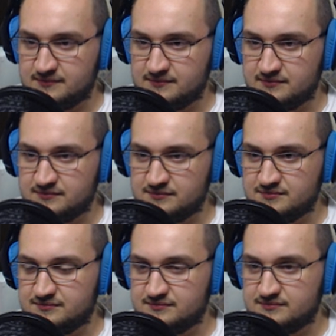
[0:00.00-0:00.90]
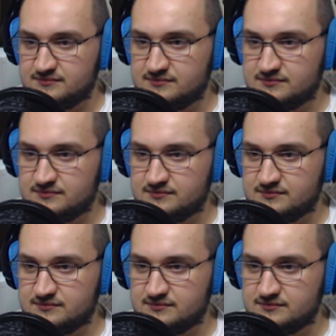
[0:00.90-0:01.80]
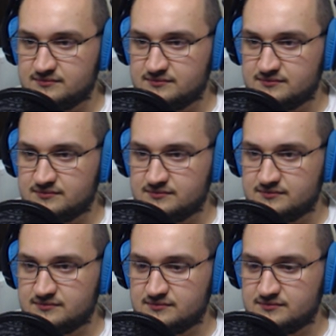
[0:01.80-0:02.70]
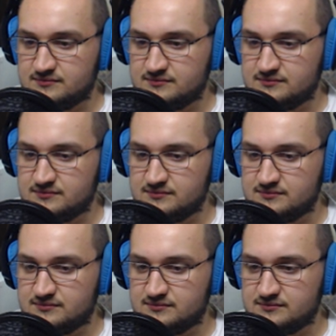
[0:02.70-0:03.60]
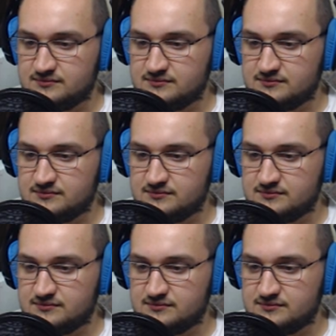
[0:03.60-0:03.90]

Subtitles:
Nobody speaks.